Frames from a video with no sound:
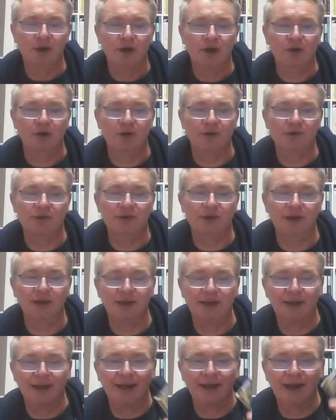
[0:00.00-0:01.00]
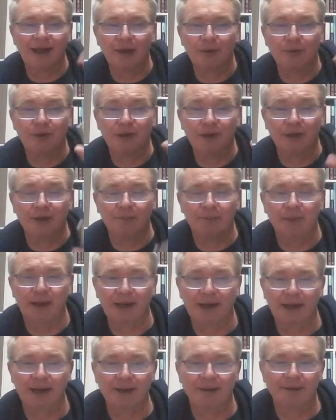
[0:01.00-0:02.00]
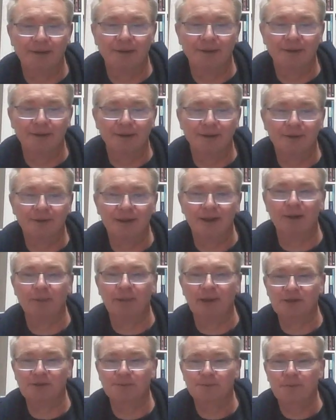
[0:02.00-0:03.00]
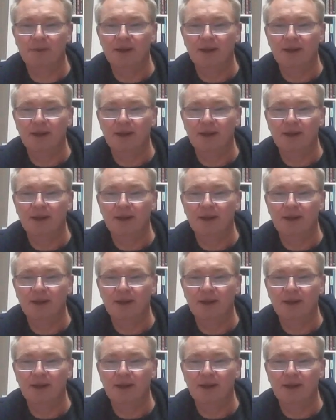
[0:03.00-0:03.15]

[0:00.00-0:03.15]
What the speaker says: across the IoT and back-end database.